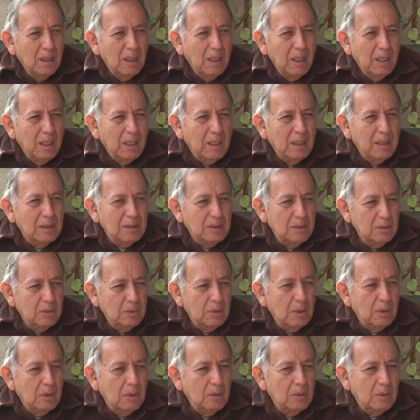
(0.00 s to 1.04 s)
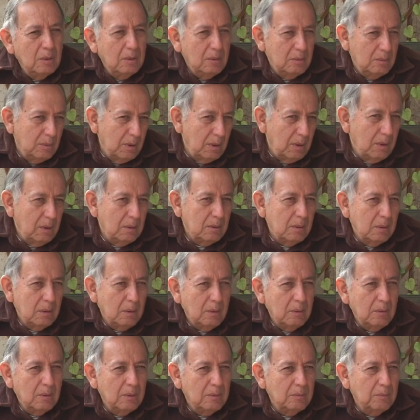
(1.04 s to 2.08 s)
as you know, we all
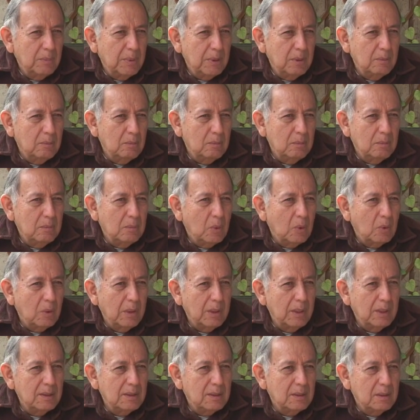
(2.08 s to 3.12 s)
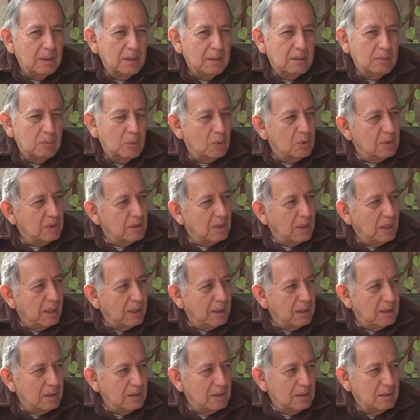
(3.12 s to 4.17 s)
know, there have been more incidents, more
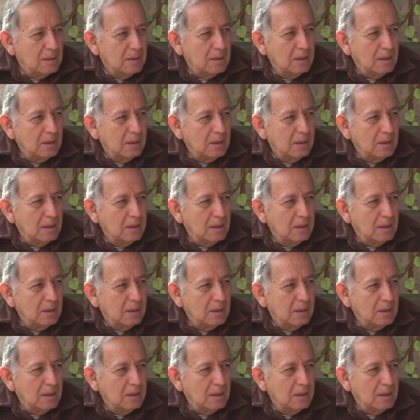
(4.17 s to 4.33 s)
sightings,